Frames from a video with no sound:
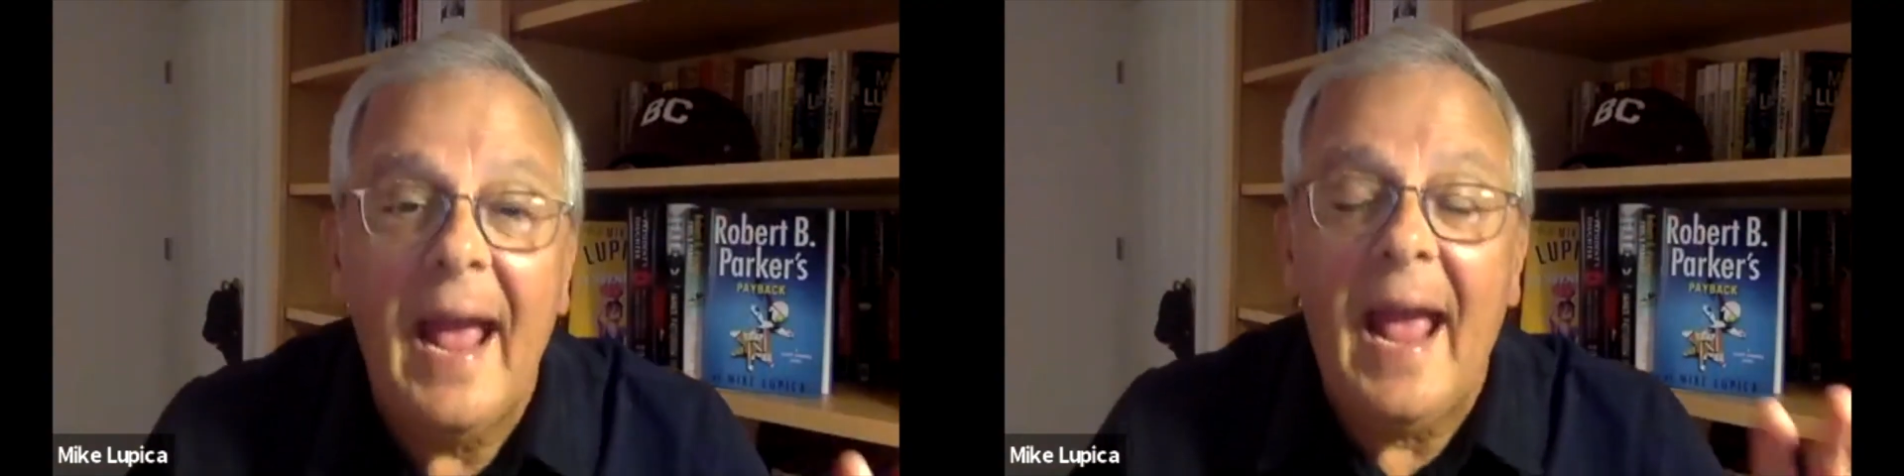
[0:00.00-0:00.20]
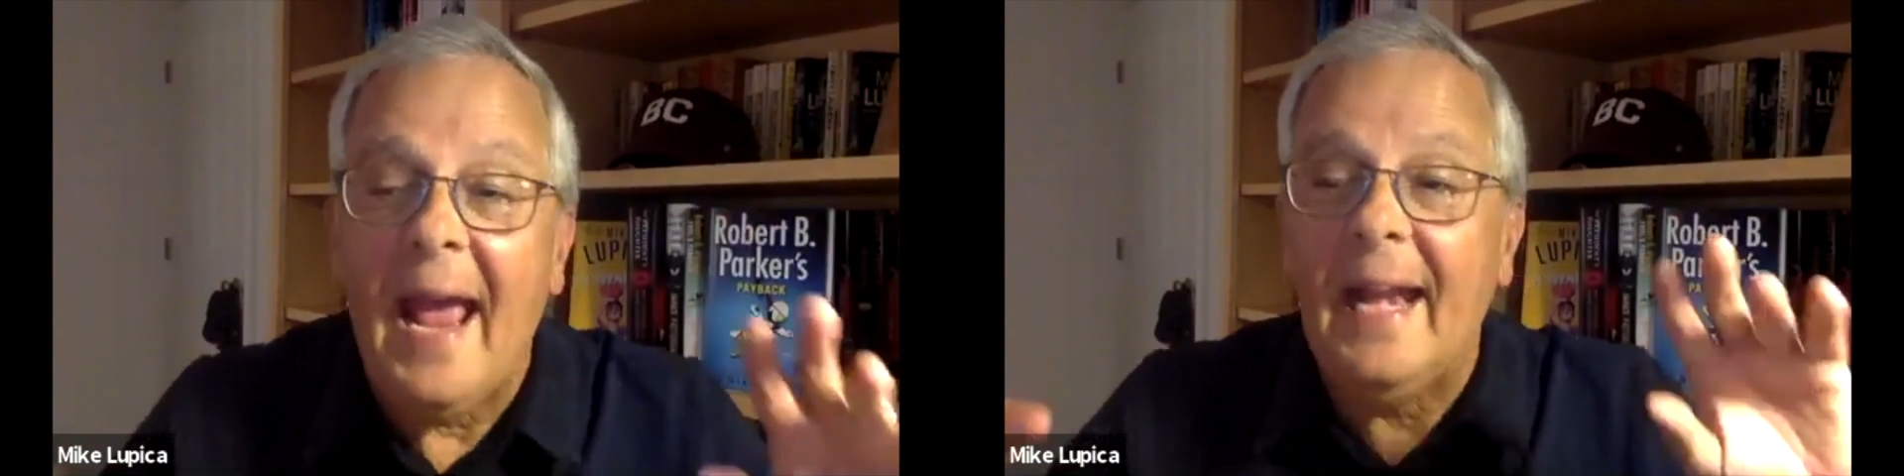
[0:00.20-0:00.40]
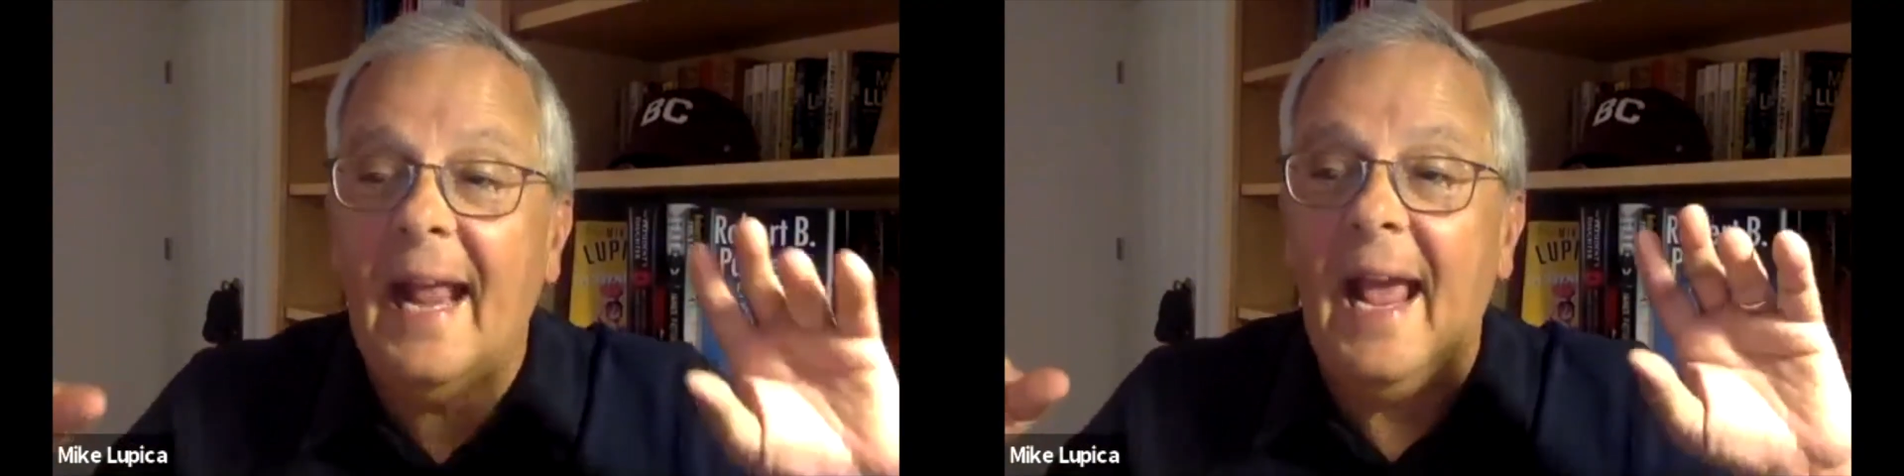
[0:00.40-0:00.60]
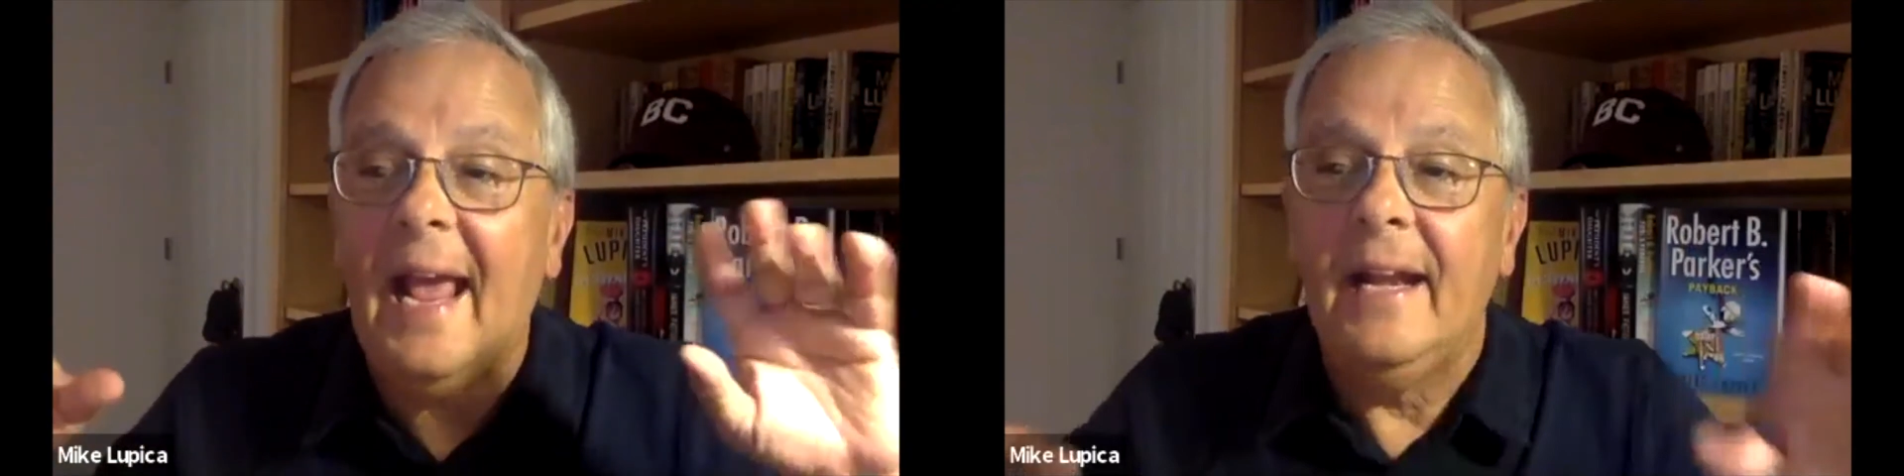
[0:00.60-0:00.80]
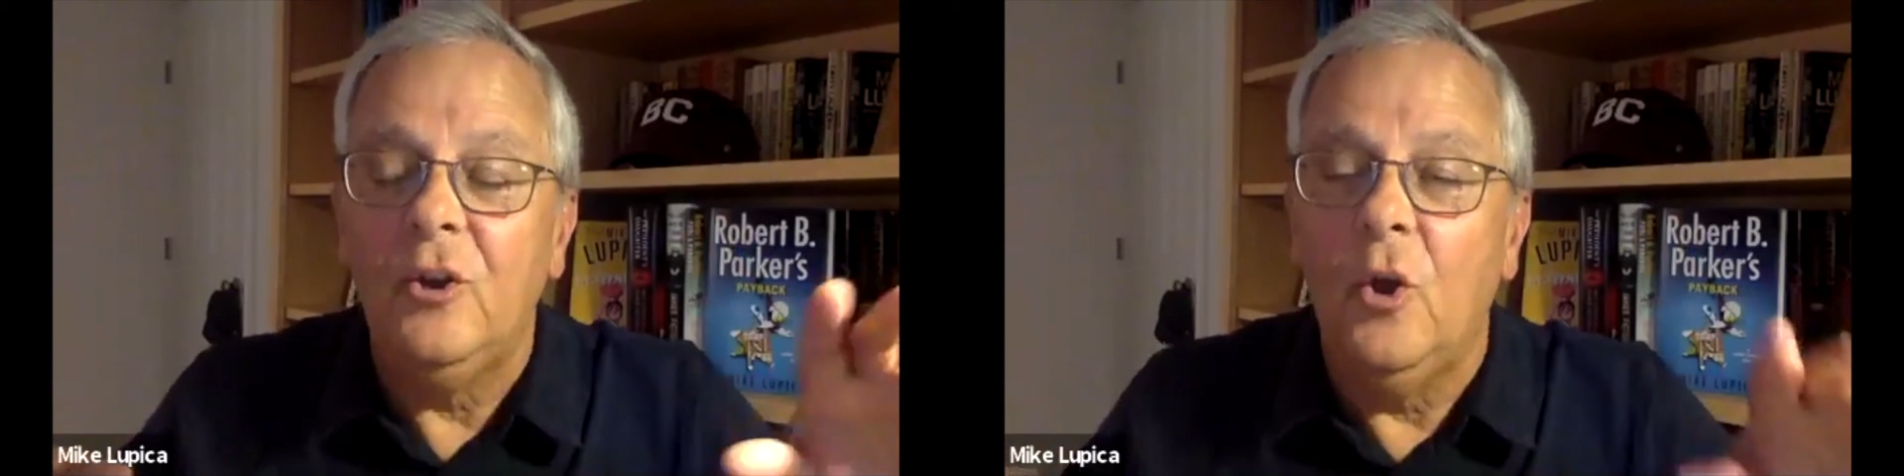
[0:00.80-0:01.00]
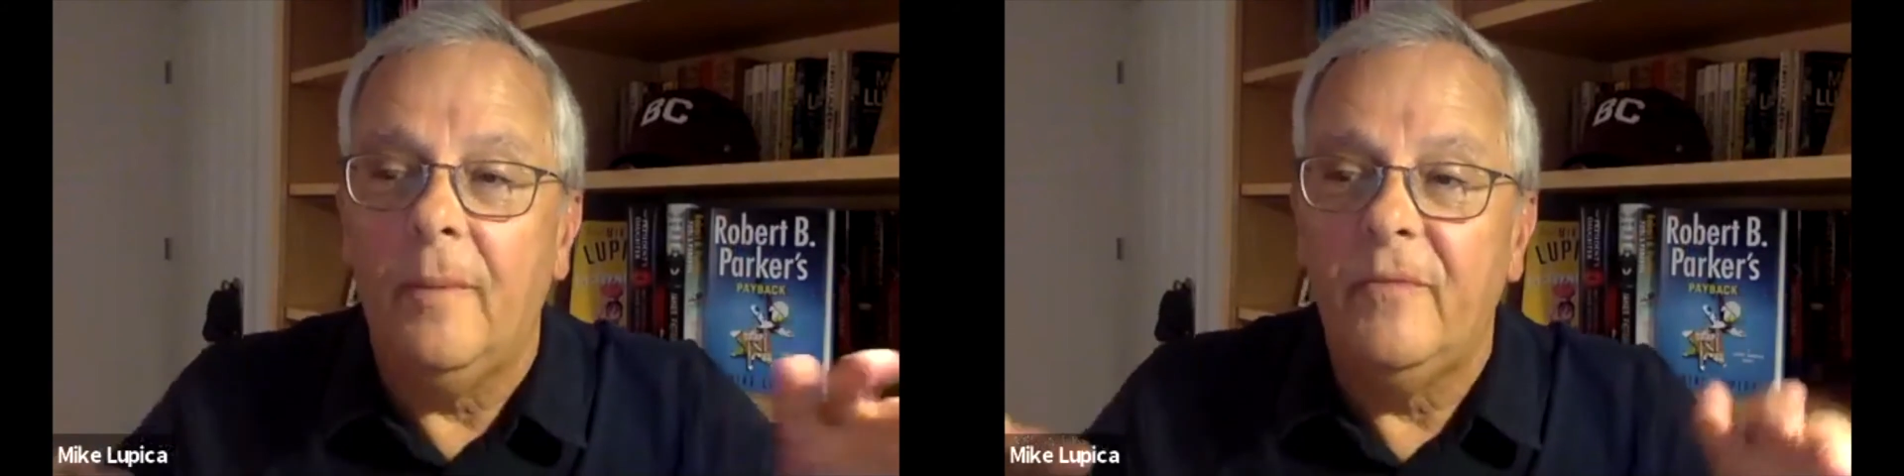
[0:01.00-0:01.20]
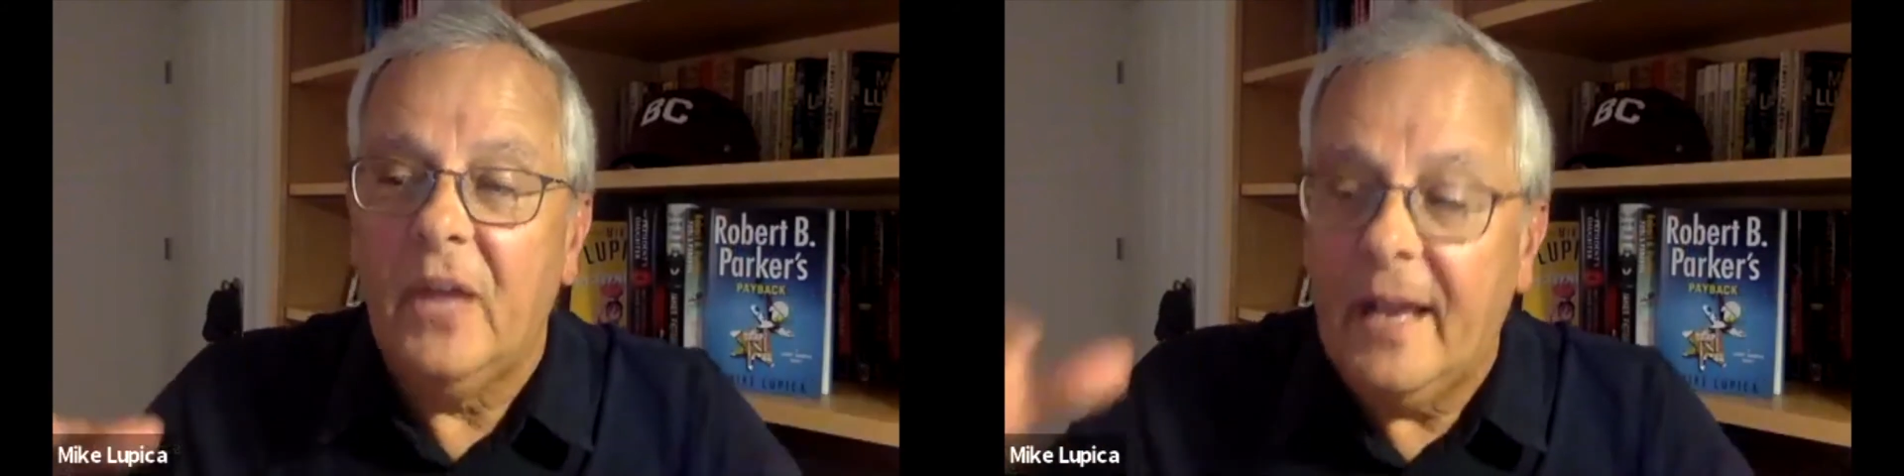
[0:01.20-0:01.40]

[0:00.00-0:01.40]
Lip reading: and no,